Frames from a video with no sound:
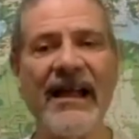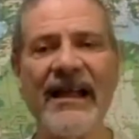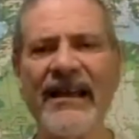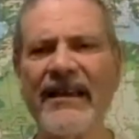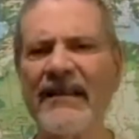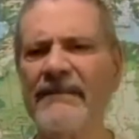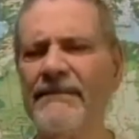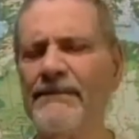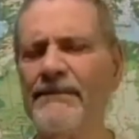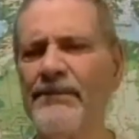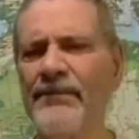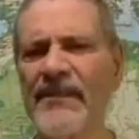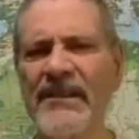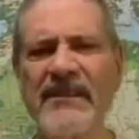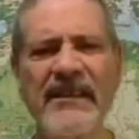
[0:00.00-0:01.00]
Yeah. And
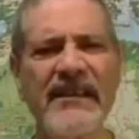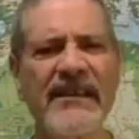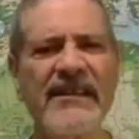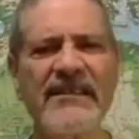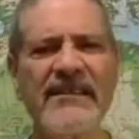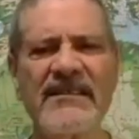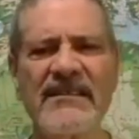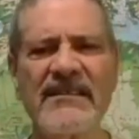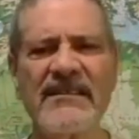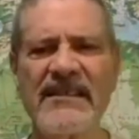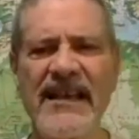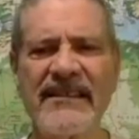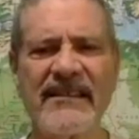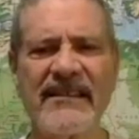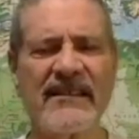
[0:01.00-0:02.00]
the thing is, is
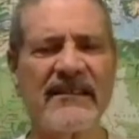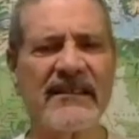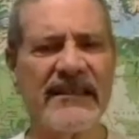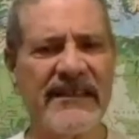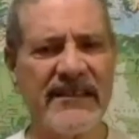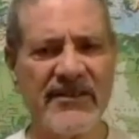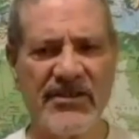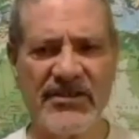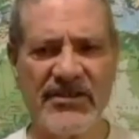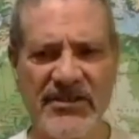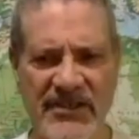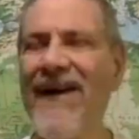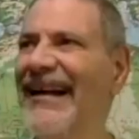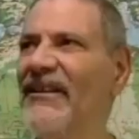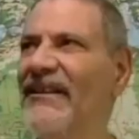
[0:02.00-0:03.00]
that the
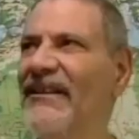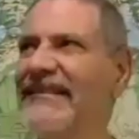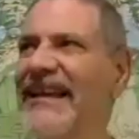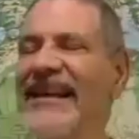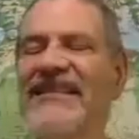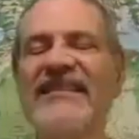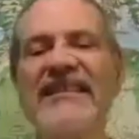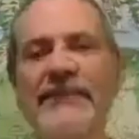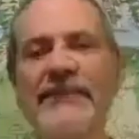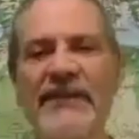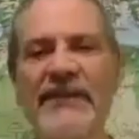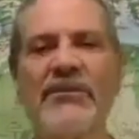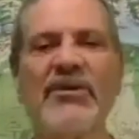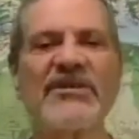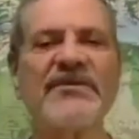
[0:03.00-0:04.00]
leadership tends to be the
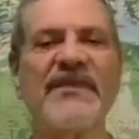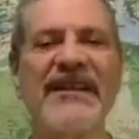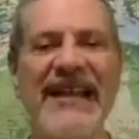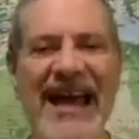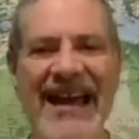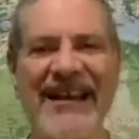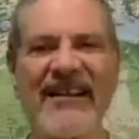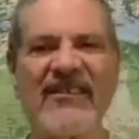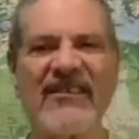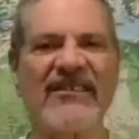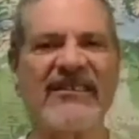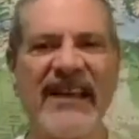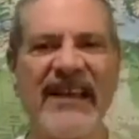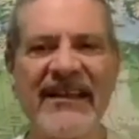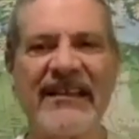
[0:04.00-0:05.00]
most fanatical,
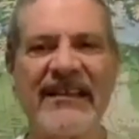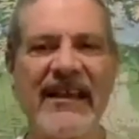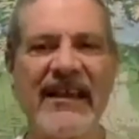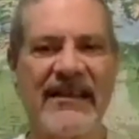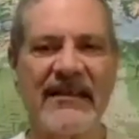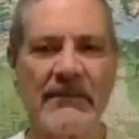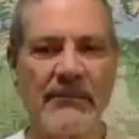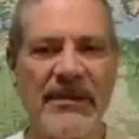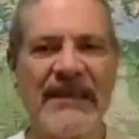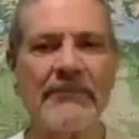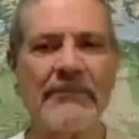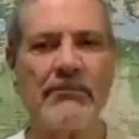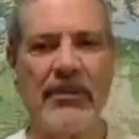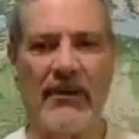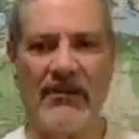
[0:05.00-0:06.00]
dedicated
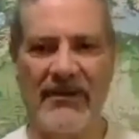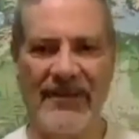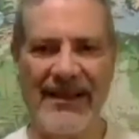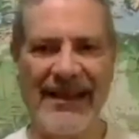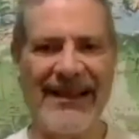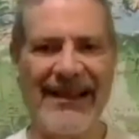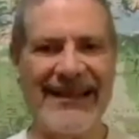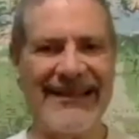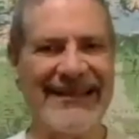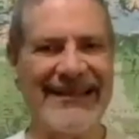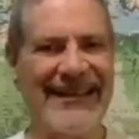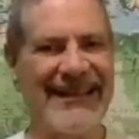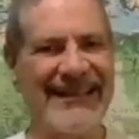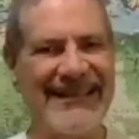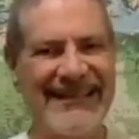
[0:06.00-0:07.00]
people, and,
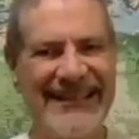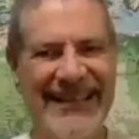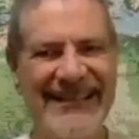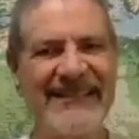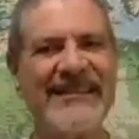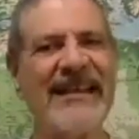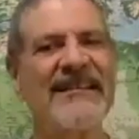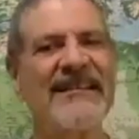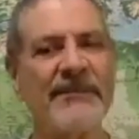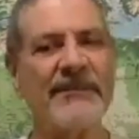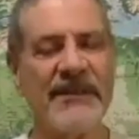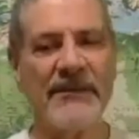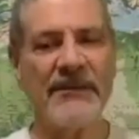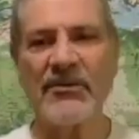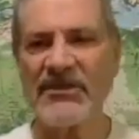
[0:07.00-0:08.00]
right. and they tend to be
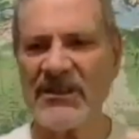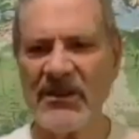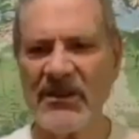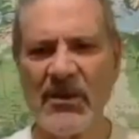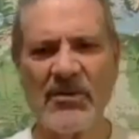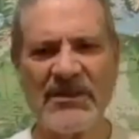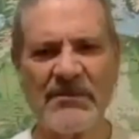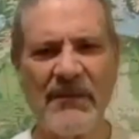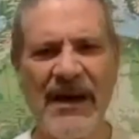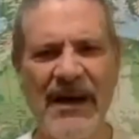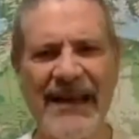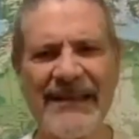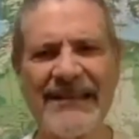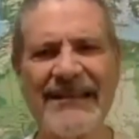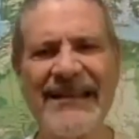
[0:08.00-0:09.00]
the most
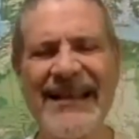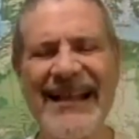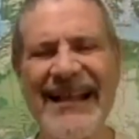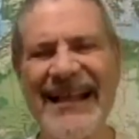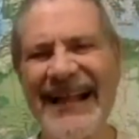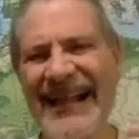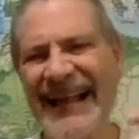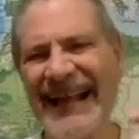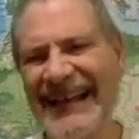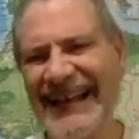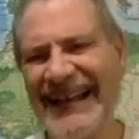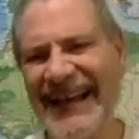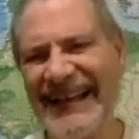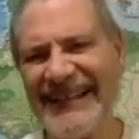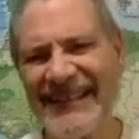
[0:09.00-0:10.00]
closed-minded. And
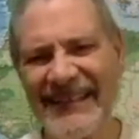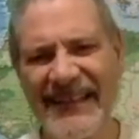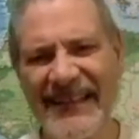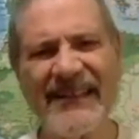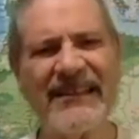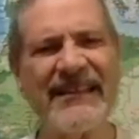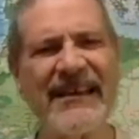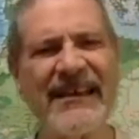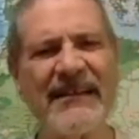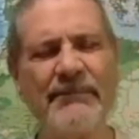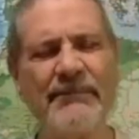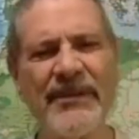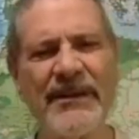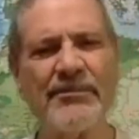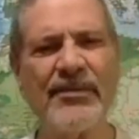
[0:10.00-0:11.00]
I think that a
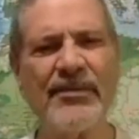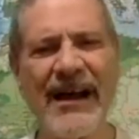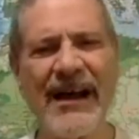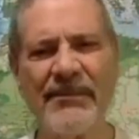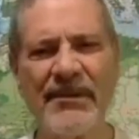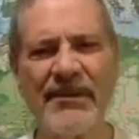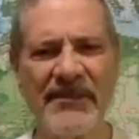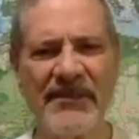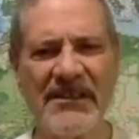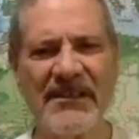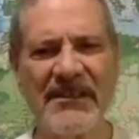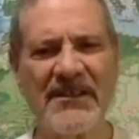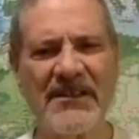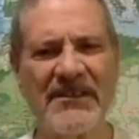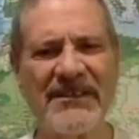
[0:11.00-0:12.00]
big problem
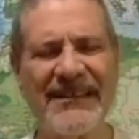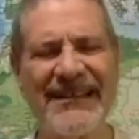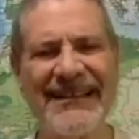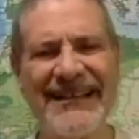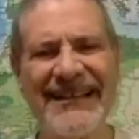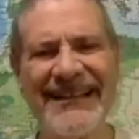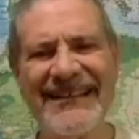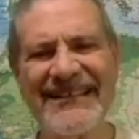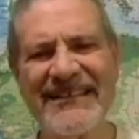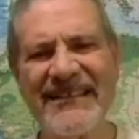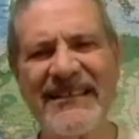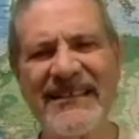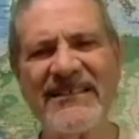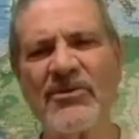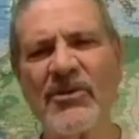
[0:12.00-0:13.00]
here is
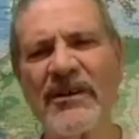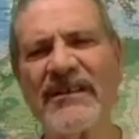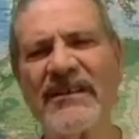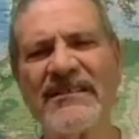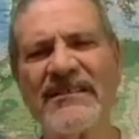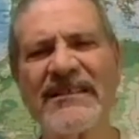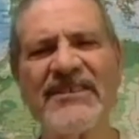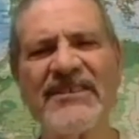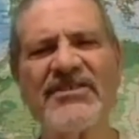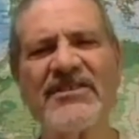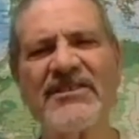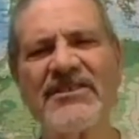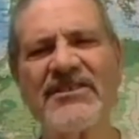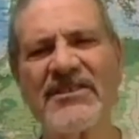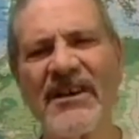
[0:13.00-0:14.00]
these
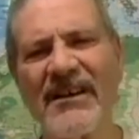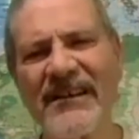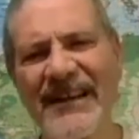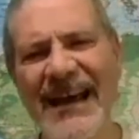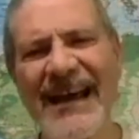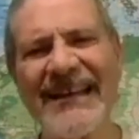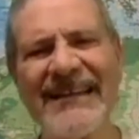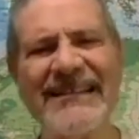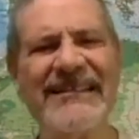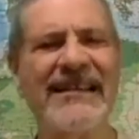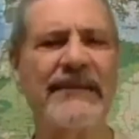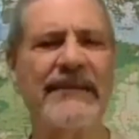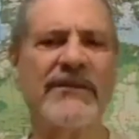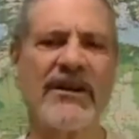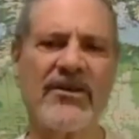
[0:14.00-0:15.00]
organizations are not
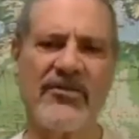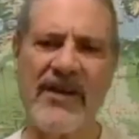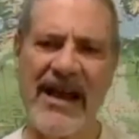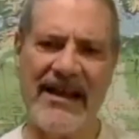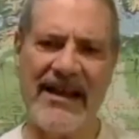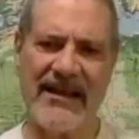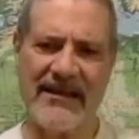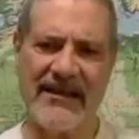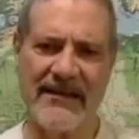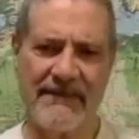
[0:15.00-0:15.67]
democratic.